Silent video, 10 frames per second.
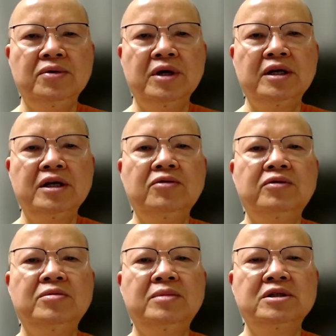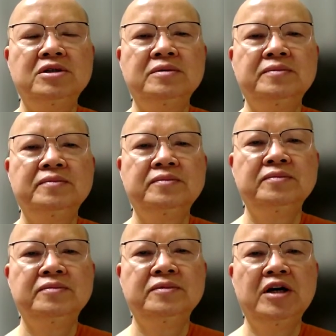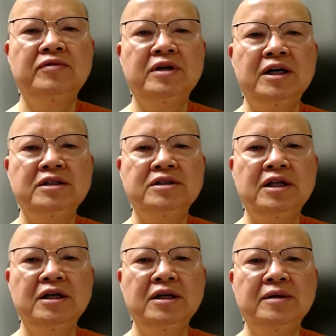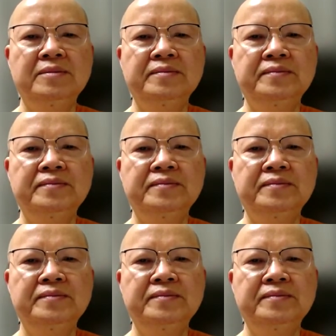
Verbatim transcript: Thank you very much. Have a nice day.